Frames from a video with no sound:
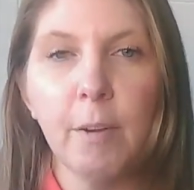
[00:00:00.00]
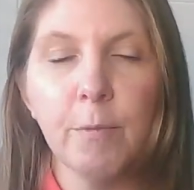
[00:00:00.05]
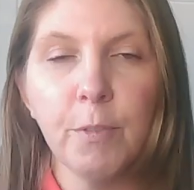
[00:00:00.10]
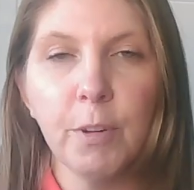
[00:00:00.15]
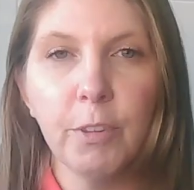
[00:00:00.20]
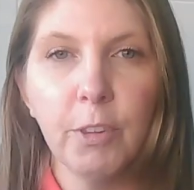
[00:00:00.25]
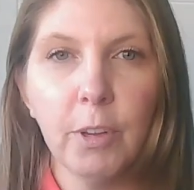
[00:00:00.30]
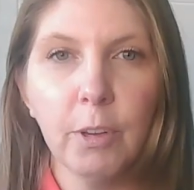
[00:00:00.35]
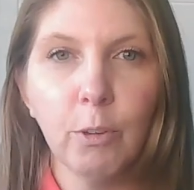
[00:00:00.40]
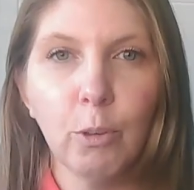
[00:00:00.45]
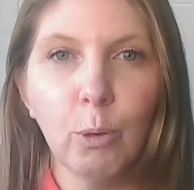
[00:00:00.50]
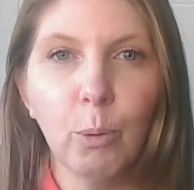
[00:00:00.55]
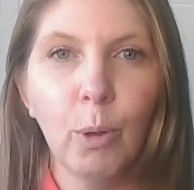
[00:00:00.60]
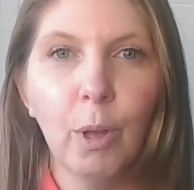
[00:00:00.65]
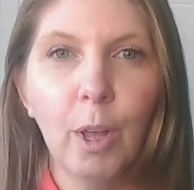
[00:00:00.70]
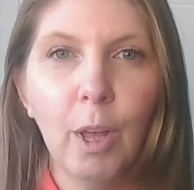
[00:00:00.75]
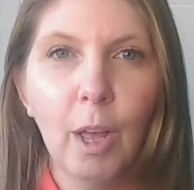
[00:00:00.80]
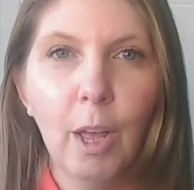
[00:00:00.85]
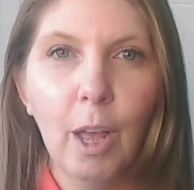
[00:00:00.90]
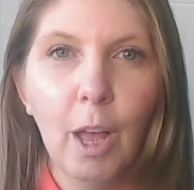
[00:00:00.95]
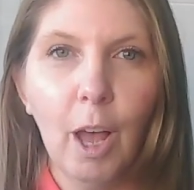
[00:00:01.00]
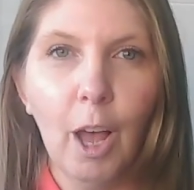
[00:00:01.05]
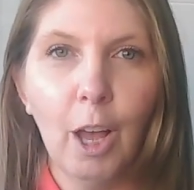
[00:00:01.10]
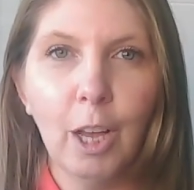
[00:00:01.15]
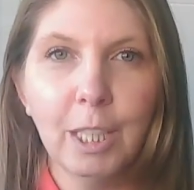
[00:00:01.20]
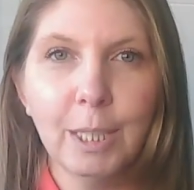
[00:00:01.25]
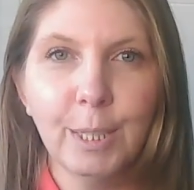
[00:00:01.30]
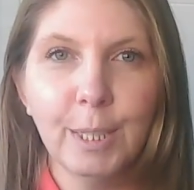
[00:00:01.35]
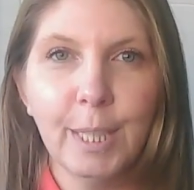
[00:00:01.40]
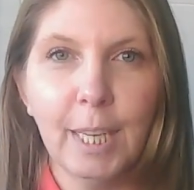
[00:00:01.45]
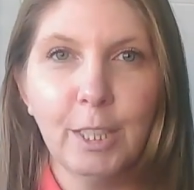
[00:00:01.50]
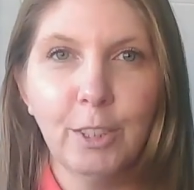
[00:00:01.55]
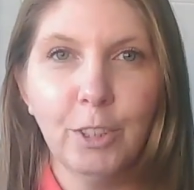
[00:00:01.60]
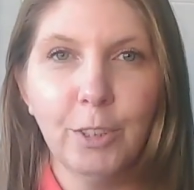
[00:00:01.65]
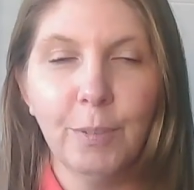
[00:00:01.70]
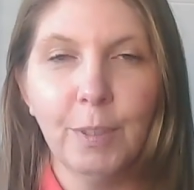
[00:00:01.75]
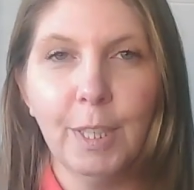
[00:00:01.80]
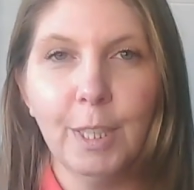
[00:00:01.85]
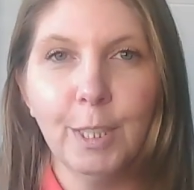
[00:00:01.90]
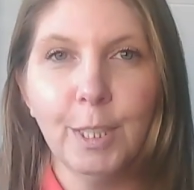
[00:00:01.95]
every single stage
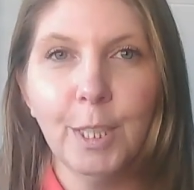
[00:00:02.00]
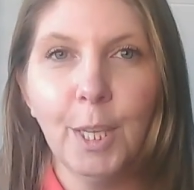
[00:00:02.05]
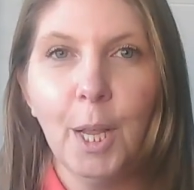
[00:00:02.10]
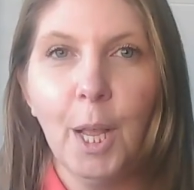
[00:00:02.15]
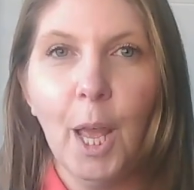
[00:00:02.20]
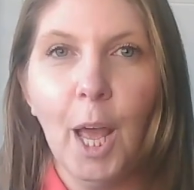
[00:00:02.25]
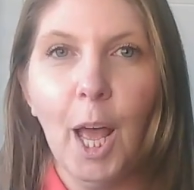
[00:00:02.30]
of it.